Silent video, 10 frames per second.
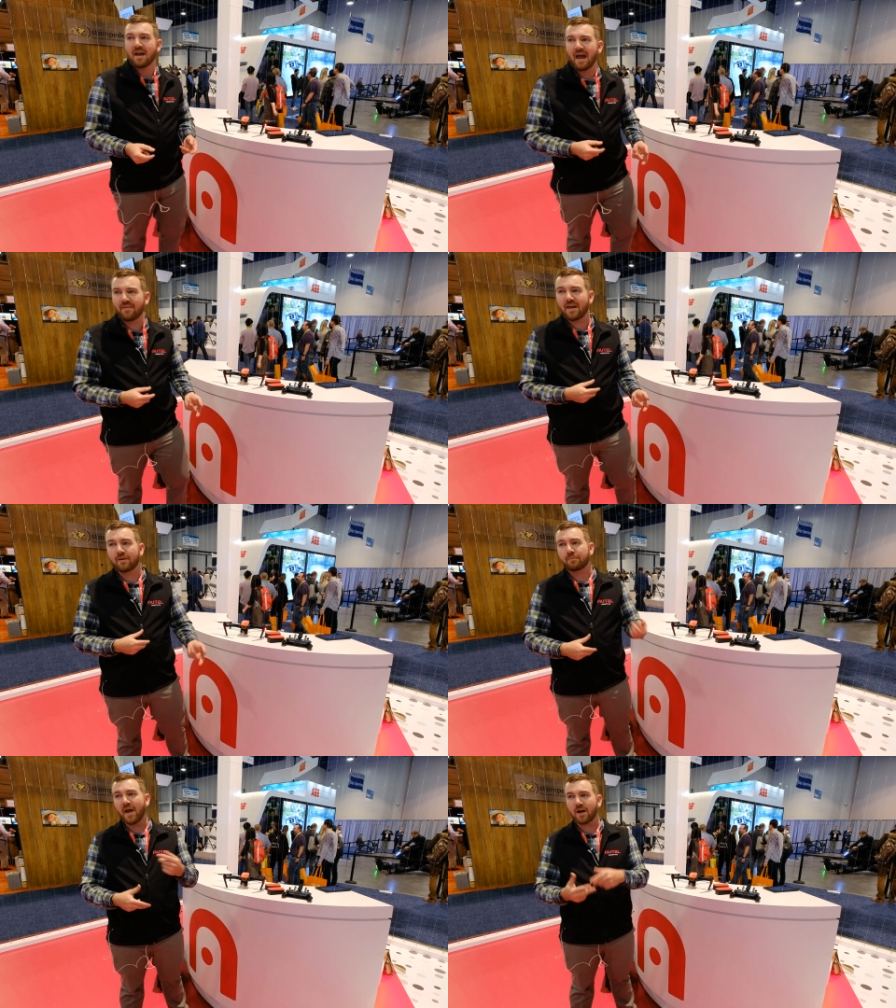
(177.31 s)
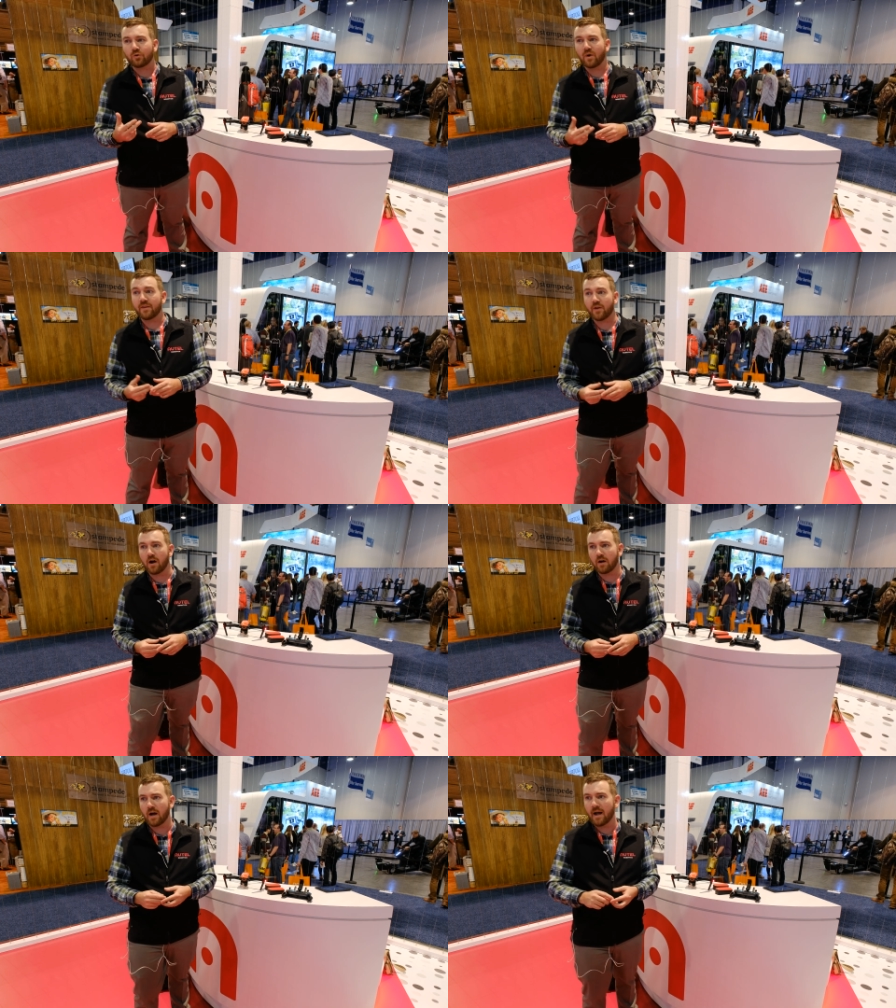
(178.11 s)
And then paired with
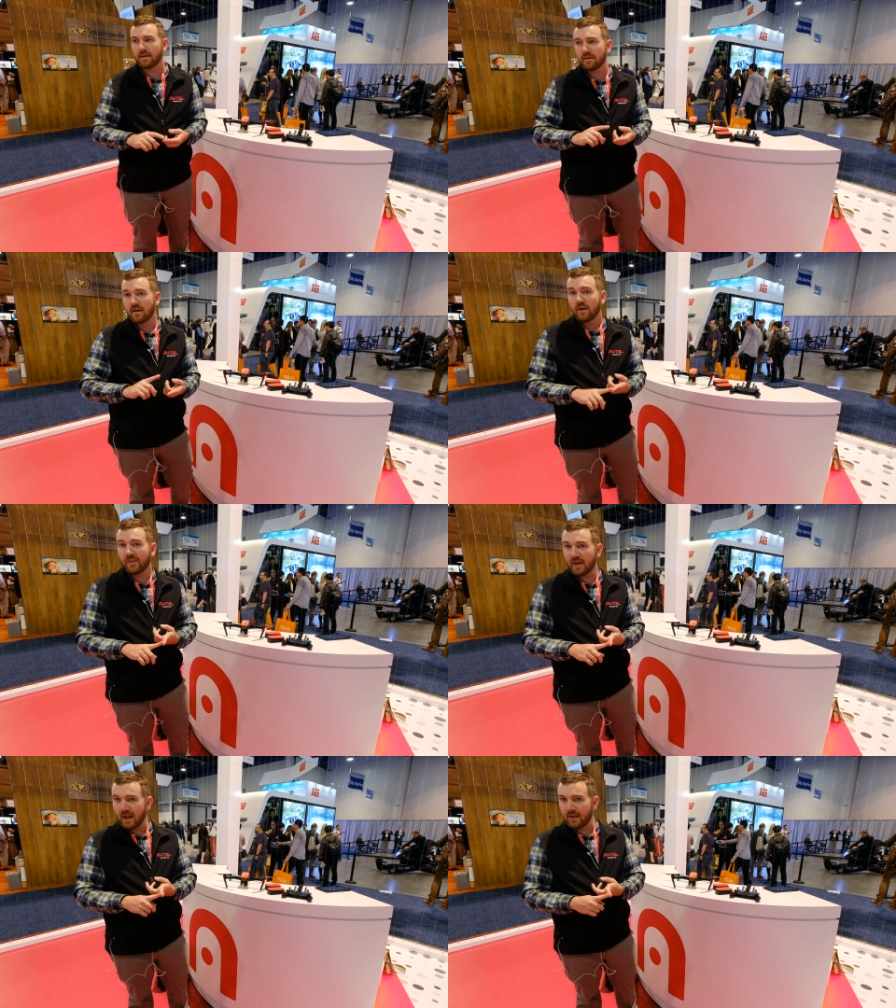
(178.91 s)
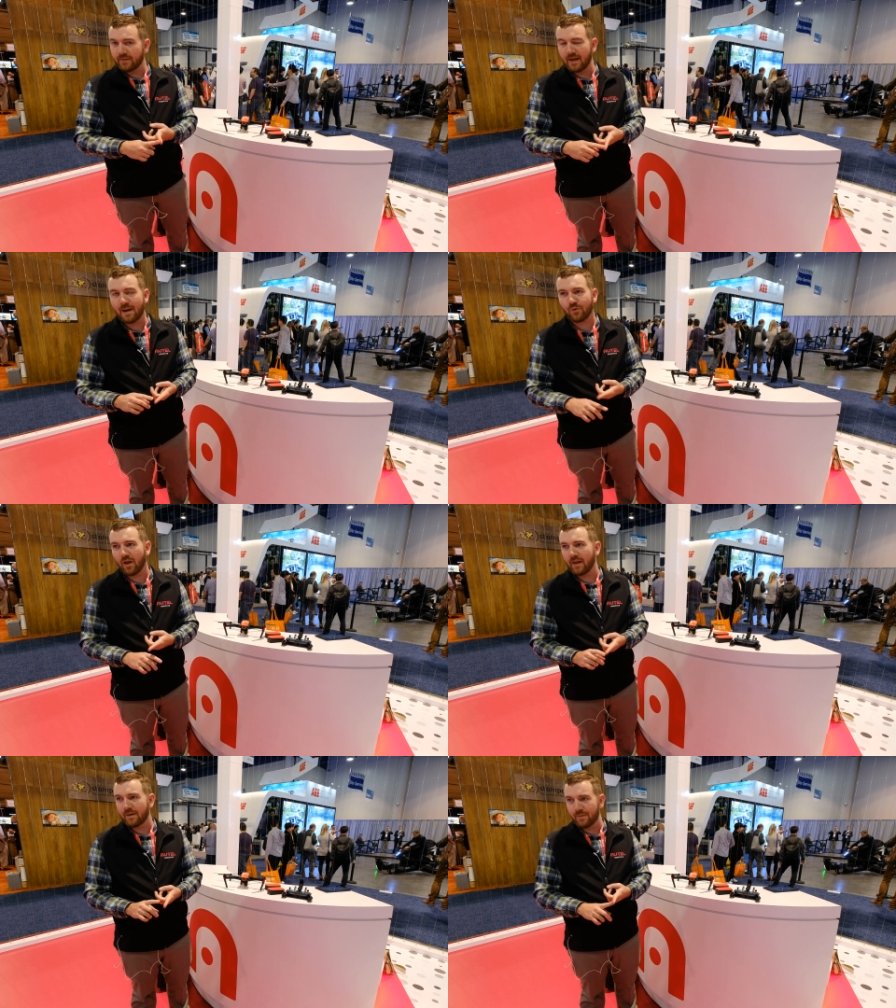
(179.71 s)
our the
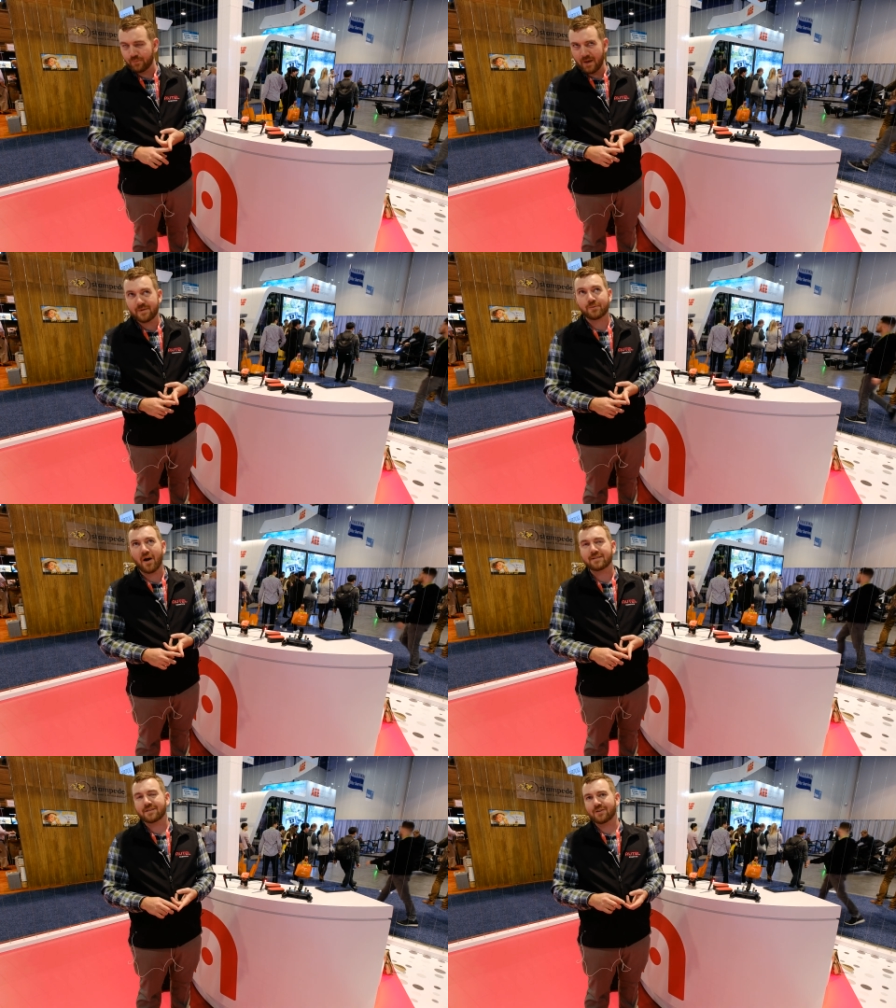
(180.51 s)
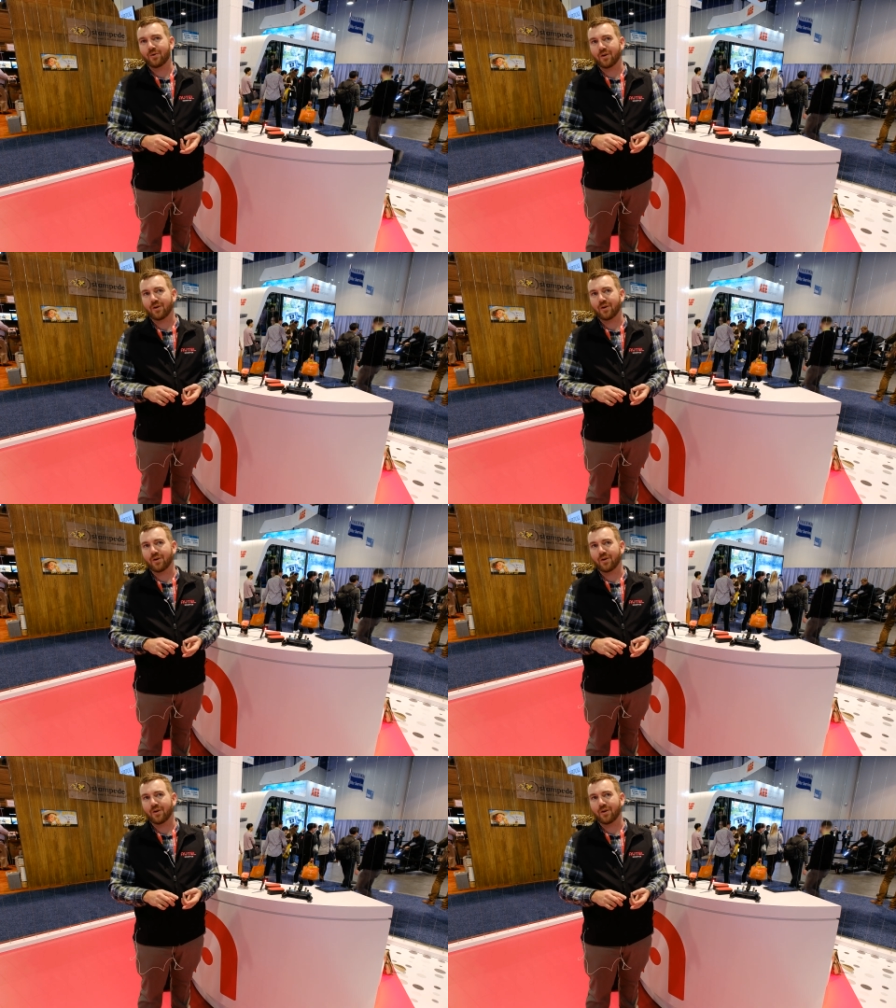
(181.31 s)
Ambarella image processor,